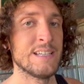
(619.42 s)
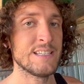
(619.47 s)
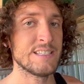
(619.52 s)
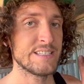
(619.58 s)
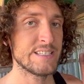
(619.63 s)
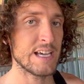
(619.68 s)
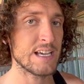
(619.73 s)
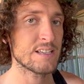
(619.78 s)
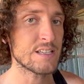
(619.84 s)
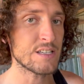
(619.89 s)

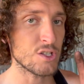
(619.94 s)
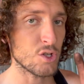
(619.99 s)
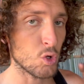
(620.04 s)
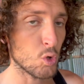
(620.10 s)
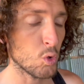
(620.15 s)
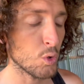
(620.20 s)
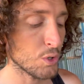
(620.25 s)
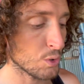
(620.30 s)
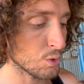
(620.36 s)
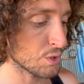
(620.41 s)
does the
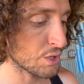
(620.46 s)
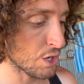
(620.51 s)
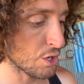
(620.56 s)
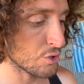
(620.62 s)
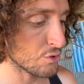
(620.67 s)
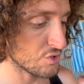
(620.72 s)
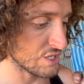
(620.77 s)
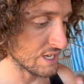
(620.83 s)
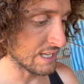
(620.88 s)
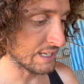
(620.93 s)
oil
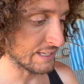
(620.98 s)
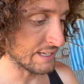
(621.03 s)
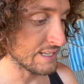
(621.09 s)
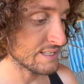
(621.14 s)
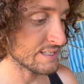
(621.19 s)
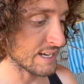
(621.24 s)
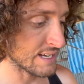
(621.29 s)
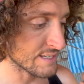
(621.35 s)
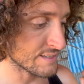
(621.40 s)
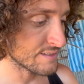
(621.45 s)
go jelly?
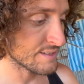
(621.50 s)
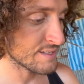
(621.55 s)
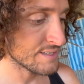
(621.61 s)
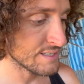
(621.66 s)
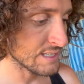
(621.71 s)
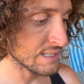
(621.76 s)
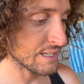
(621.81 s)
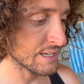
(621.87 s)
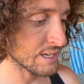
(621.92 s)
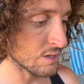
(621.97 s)
Does the
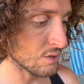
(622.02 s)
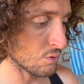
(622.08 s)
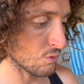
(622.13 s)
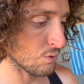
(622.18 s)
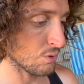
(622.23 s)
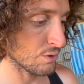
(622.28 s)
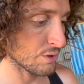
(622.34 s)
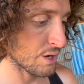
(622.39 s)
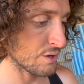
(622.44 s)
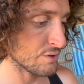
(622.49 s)
silica
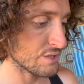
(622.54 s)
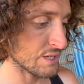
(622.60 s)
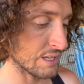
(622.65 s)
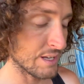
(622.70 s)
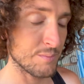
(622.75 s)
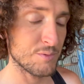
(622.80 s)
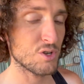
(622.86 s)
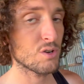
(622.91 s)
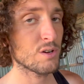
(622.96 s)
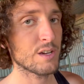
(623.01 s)
oil go jelly?
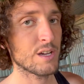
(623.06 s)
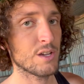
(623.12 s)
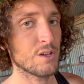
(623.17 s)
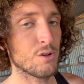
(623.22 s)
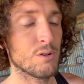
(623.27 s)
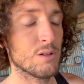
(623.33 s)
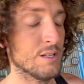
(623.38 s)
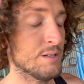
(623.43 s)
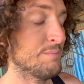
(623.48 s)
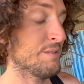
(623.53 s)
I'm sure I could
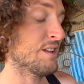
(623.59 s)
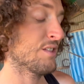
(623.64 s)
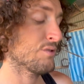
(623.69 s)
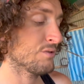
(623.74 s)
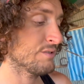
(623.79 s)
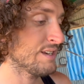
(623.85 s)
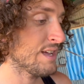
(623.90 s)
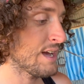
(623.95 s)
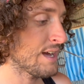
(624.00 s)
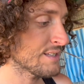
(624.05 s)
Google it, but I
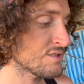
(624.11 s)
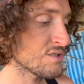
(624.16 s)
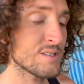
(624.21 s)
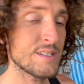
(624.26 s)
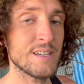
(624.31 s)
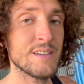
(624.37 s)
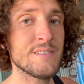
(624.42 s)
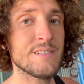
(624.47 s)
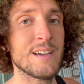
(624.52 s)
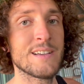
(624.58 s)
thought, nah, it's just
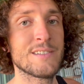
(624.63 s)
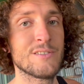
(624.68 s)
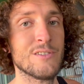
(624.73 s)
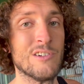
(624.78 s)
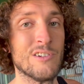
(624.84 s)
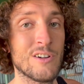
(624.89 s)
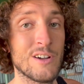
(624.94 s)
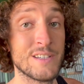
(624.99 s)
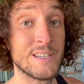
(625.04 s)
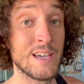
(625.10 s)
easy to ask
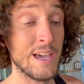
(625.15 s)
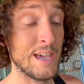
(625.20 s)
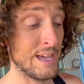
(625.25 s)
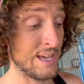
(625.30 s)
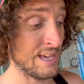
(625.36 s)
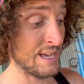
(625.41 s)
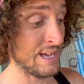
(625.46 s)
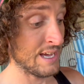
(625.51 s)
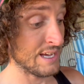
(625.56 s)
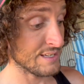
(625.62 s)
you guys.
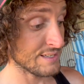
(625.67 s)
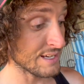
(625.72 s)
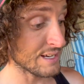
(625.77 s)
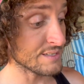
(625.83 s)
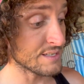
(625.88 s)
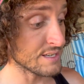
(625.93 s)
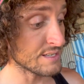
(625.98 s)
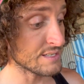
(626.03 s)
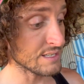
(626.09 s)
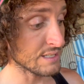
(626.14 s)

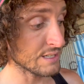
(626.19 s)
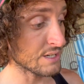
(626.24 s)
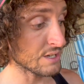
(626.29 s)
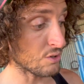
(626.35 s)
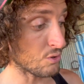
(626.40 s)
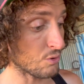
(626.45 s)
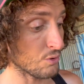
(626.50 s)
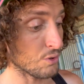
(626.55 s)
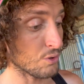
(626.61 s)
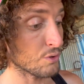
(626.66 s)
Does the silica
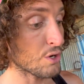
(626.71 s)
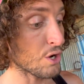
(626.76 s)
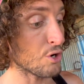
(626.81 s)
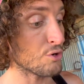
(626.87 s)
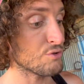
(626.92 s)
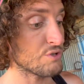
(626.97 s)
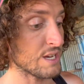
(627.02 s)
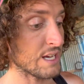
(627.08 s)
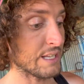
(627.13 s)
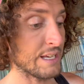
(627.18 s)
oil go
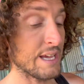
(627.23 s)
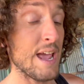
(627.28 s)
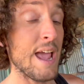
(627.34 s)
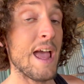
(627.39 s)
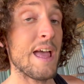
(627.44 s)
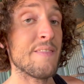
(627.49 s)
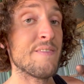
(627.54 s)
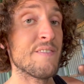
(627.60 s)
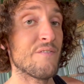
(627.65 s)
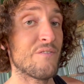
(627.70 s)
jelly
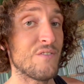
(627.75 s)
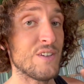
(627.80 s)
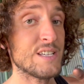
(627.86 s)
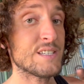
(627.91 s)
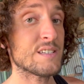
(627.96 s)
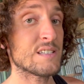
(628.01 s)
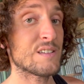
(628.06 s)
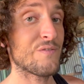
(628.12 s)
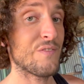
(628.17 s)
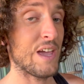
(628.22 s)
and the
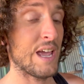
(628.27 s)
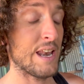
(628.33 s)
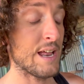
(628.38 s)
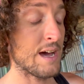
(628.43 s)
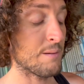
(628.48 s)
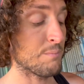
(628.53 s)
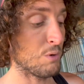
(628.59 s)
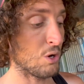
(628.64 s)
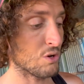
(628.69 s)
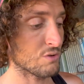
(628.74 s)
viscous fan
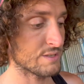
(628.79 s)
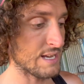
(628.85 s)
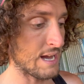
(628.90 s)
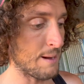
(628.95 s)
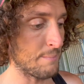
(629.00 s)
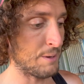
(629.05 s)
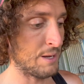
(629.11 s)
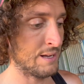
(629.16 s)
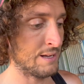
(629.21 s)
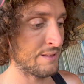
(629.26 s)
hub locks
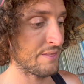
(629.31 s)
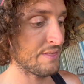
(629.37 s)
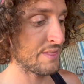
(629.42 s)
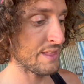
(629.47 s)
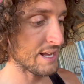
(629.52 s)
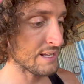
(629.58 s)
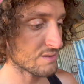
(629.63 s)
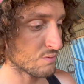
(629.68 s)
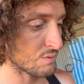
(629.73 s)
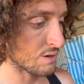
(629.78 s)
up?
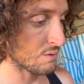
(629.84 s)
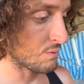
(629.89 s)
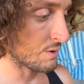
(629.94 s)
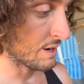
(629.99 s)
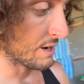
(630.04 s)
That's what I want to